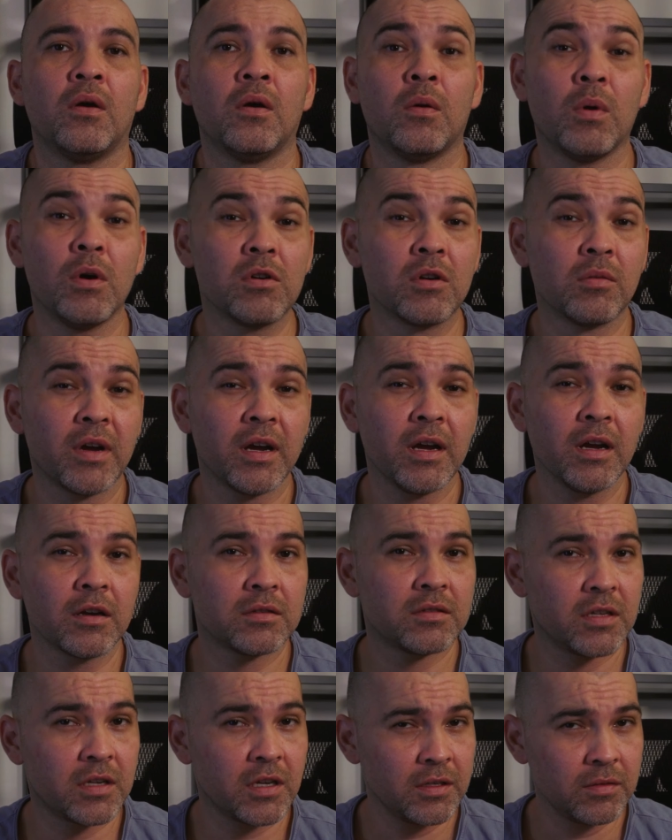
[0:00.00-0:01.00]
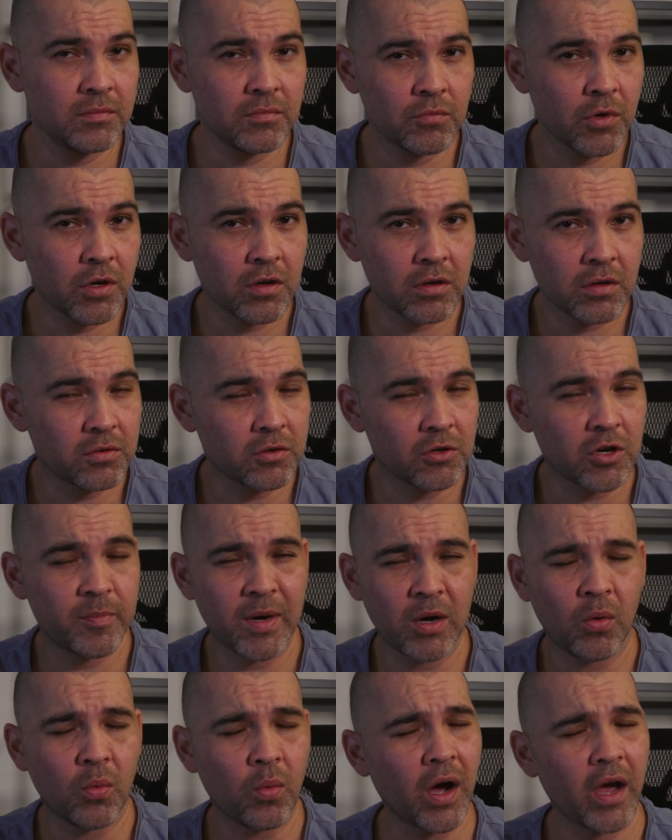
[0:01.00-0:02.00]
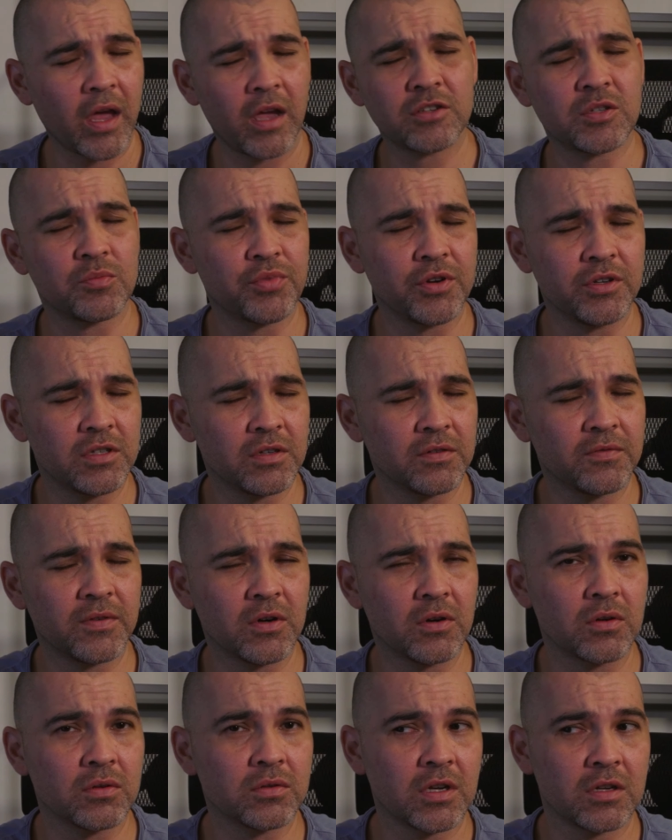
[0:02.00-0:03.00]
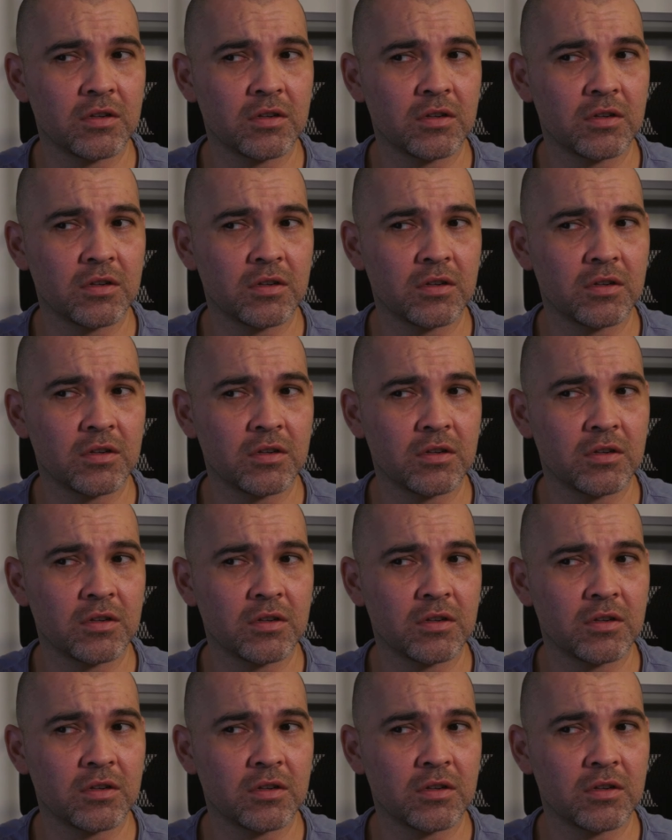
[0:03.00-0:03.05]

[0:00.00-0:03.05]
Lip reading: Welcome back. Today we're going to talk about why you should print your photos,